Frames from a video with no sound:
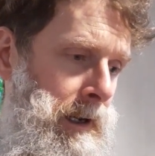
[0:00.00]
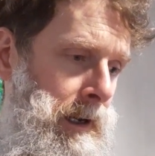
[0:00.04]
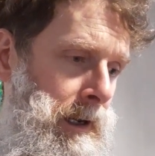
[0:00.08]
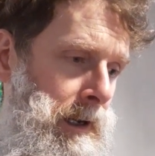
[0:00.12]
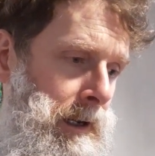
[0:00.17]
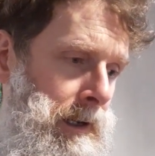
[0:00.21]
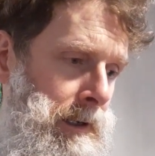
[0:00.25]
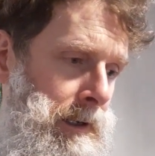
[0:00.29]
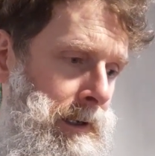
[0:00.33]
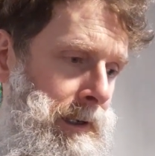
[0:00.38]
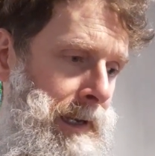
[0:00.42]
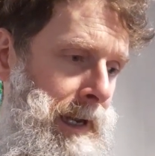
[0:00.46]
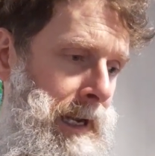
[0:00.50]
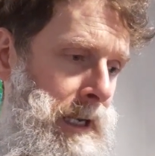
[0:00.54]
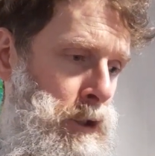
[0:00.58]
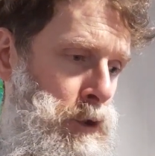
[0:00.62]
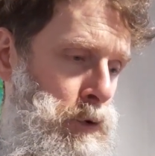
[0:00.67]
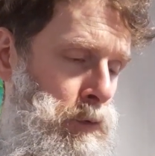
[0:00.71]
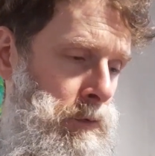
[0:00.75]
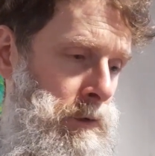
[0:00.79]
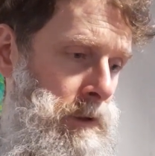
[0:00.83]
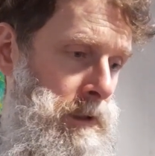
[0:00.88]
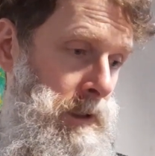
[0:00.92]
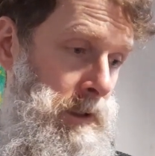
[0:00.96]
A
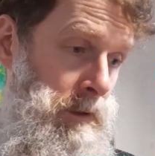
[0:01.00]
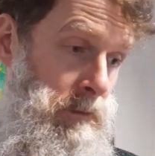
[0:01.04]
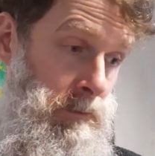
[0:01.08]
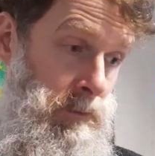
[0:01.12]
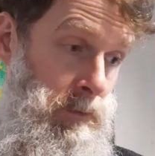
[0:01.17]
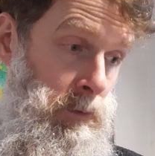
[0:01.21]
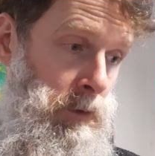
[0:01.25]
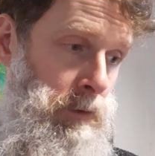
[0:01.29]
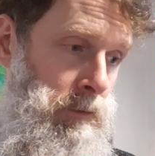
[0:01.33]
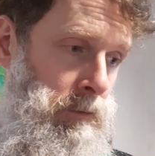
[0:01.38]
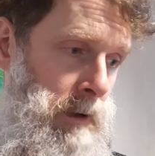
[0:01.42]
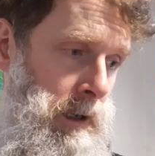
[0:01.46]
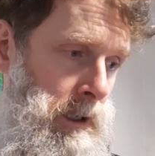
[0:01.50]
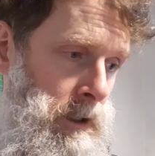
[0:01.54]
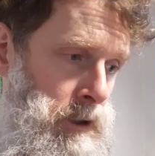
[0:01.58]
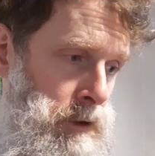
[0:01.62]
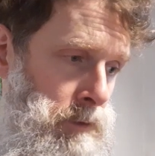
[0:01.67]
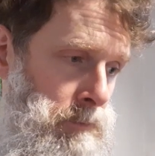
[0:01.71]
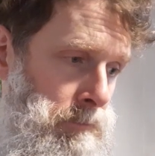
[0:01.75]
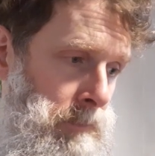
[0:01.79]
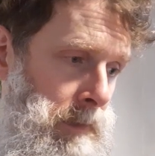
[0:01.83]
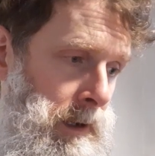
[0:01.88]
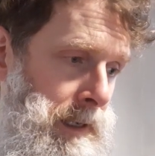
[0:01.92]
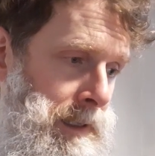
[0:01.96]
casualty or a crush
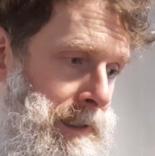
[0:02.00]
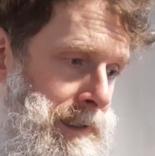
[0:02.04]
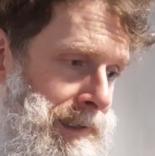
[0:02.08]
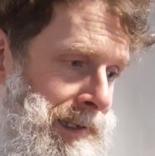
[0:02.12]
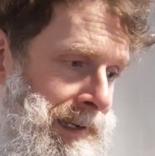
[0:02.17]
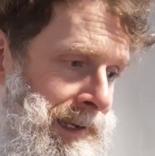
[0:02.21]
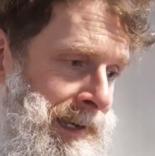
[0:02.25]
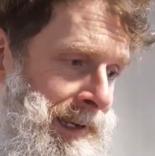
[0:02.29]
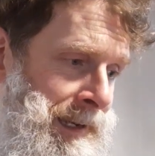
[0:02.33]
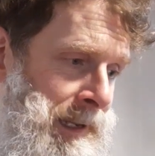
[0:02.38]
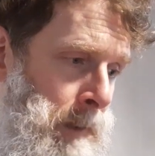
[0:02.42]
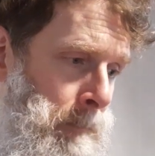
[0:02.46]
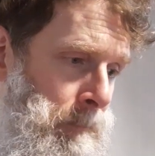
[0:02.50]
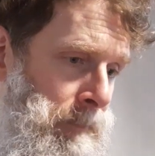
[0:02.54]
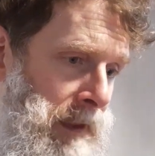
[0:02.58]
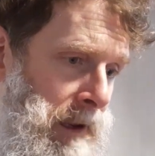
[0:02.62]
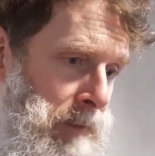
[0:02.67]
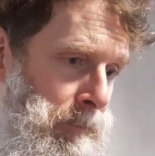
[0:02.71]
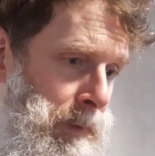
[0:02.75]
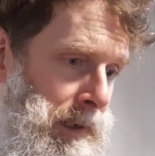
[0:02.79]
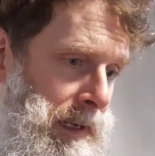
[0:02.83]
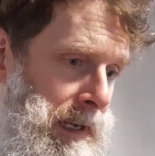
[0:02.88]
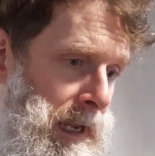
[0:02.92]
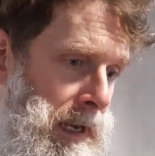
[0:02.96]
might
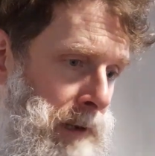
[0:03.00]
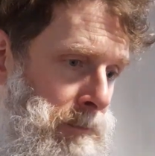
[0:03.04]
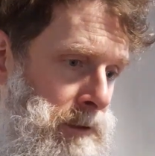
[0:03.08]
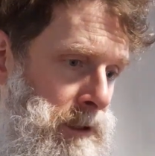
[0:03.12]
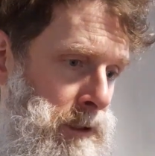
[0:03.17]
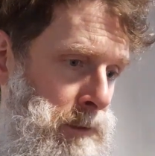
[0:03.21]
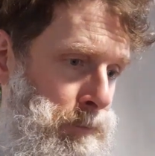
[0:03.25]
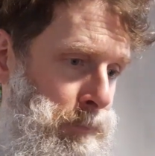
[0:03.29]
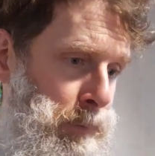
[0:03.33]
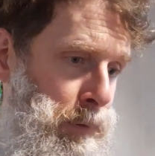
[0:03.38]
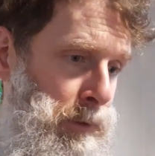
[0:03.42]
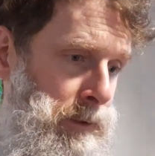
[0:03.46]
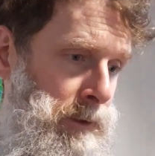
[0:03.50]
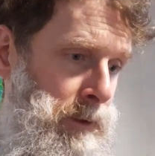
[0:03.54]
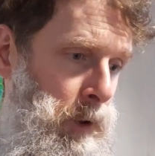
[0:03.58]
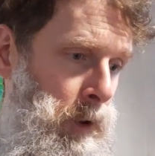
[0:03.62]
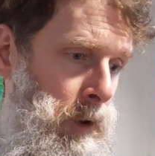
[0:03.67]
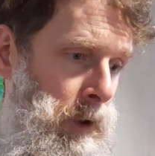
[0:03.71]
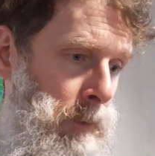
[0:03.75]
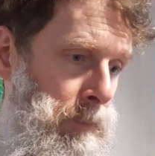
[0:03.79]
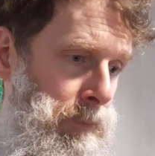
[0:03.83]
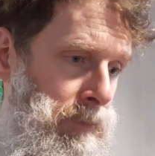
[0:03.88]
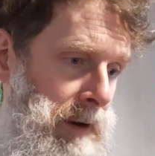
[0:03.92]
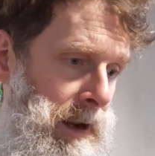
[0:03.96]
have been able to put
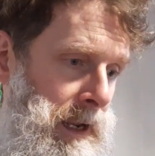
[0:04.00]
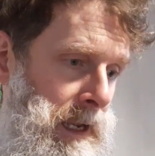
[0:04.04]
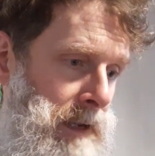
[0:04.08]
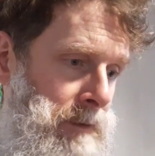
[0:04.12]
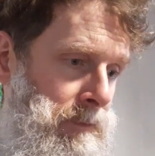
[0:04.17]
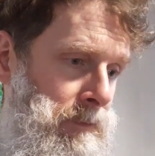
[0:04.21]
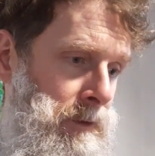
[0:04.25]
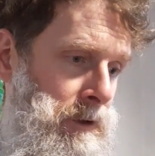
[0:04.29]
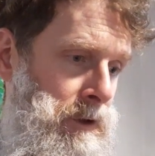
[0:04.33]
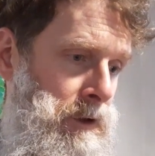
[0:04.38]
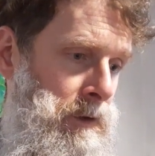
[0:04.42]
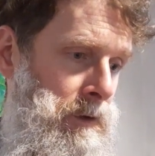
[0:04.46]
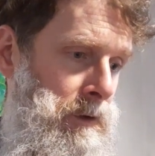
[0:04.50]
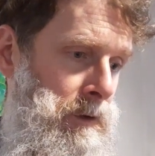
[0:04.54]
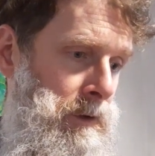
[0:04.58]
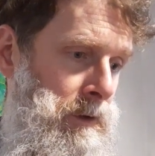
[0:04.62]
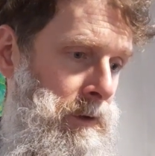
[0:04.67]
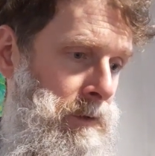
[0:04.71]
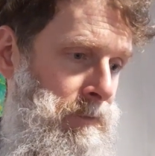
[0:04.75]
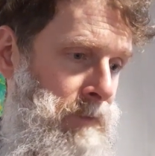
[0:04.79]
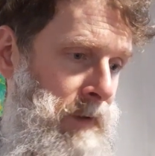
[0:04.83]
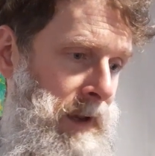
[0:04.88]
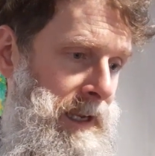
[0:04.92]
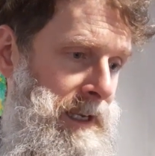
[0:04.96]
on a brave
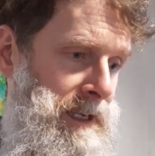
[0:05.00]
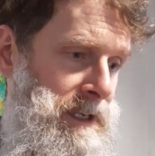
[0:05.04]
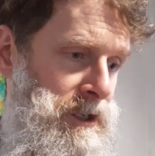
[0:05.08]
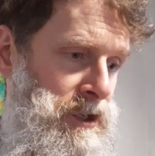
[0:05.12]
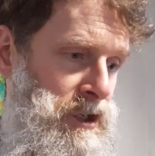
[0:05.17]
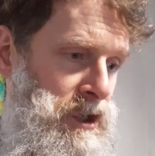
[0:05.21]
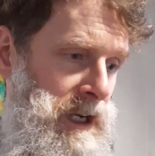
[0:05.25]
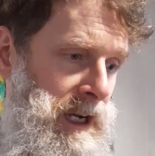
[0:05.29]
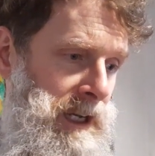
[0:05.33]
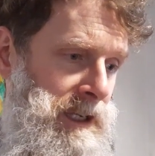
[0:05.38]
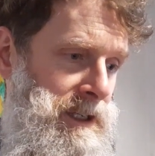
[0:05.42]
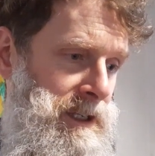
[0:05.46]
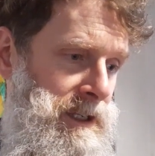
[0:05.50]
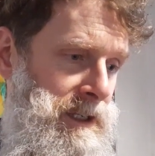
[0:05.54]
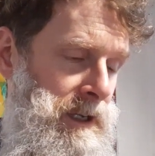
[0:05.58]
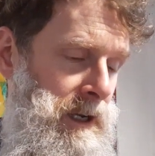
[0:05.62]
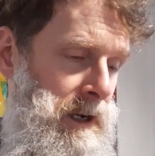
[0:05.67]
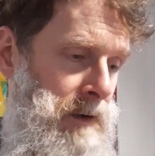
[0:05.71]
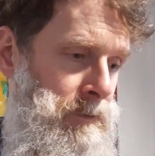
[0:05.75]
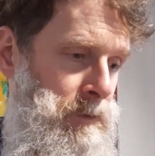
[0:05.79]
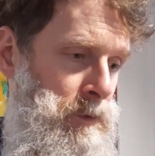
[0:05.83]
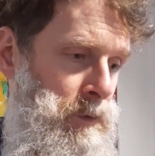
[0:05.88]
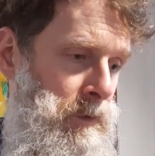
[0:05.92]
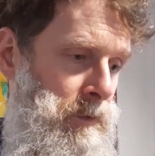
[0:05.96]
face just
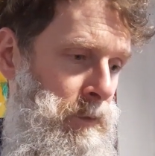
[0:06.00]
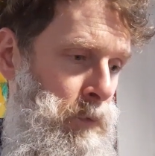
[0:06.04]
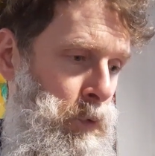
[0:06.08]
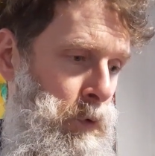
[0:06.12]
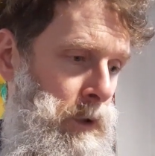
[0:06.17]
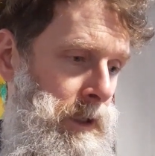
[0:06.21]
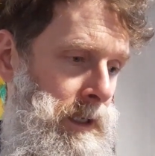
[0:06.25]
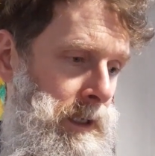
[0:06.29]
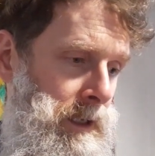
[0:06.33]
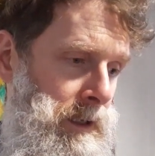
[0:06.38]
enough to avoid